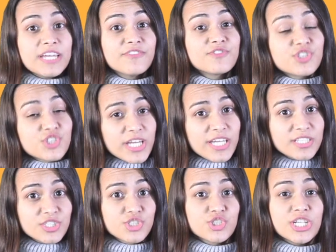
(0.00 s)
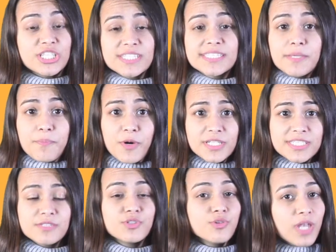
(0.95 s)
if change changes the
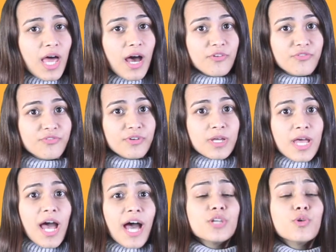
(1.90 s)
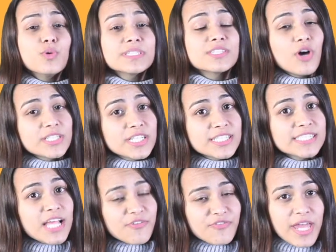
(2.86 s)
person you love and who is not
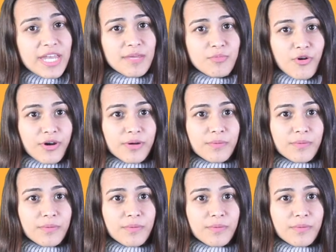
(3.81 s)
herself anymore?